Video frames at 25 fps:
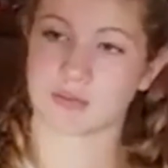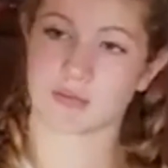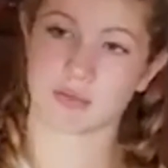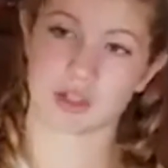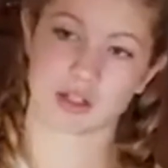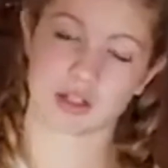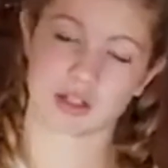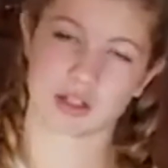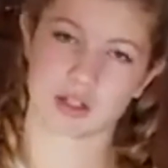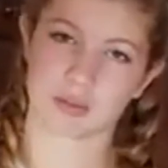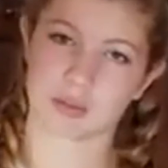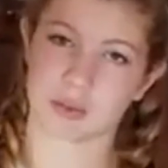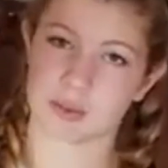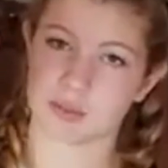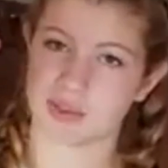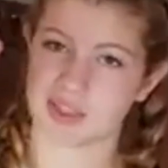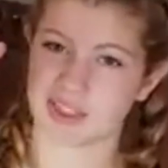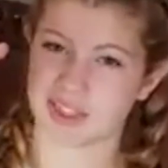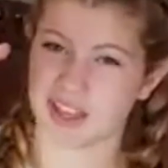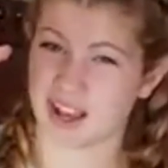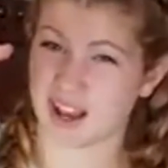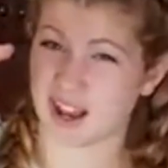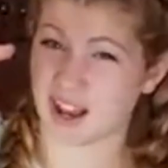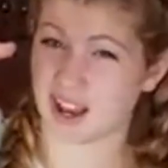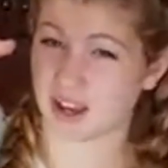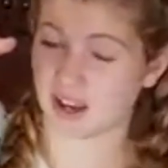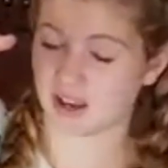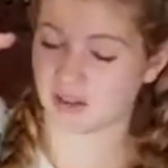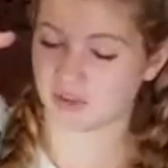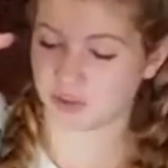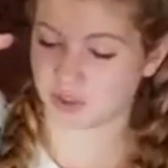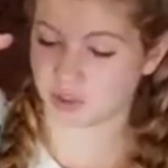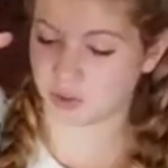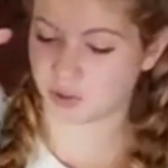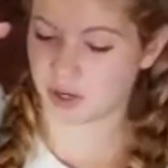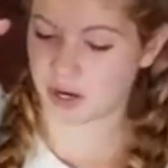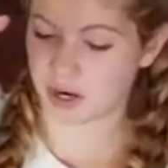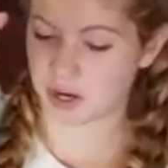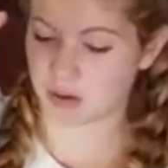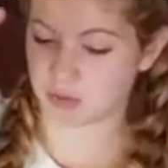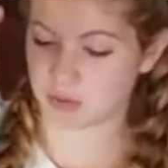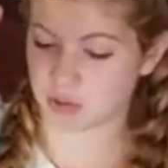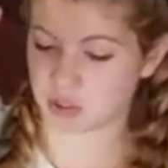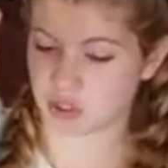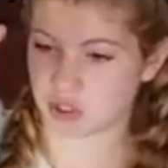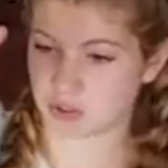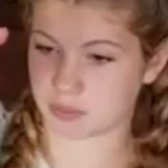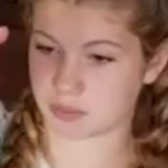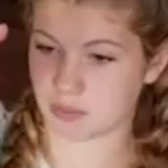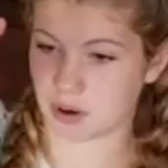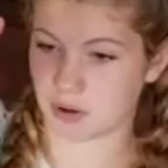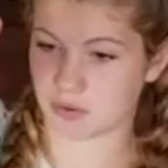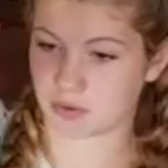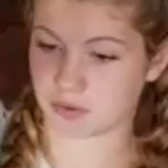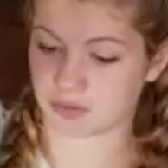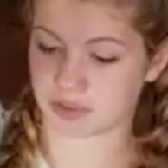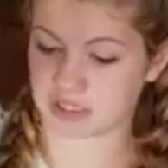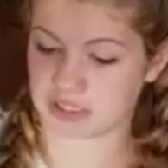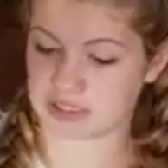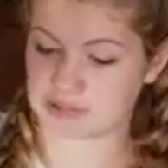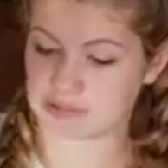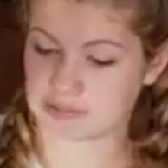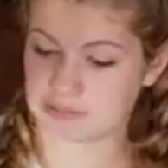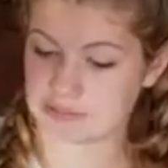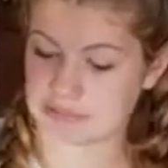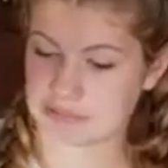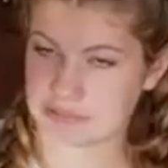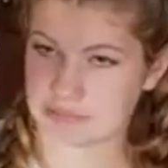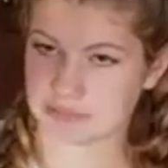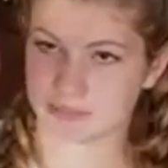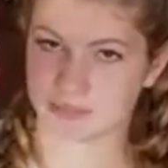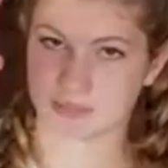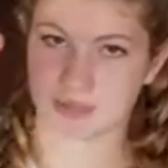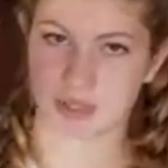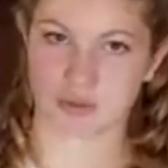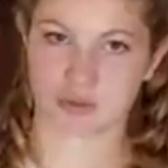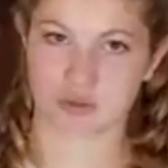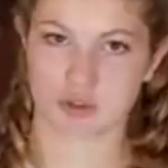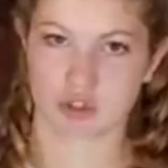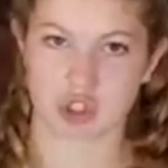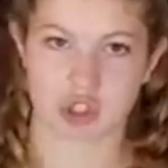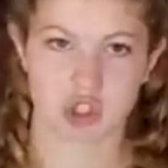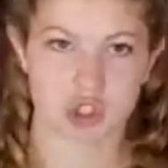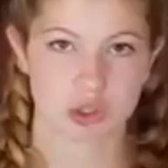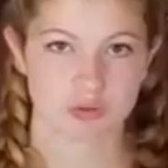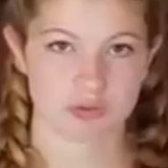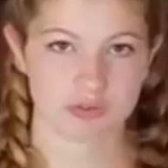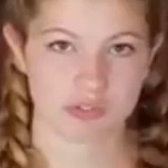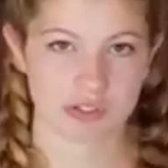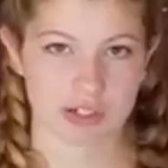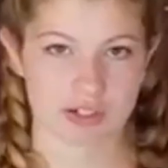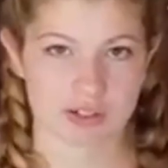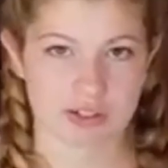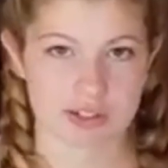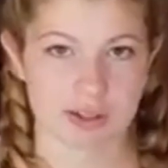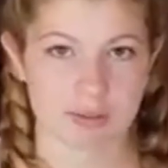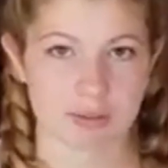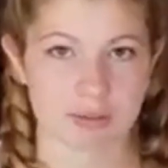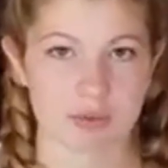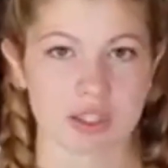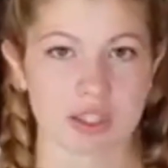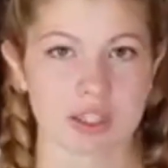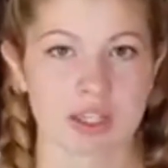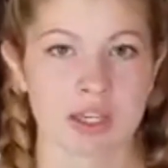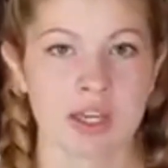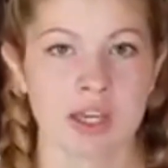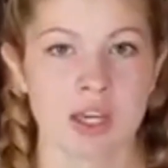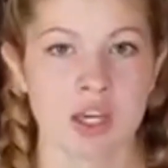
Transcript: I don't know, maybe that high off the ground, which is probably about 2 feet or something.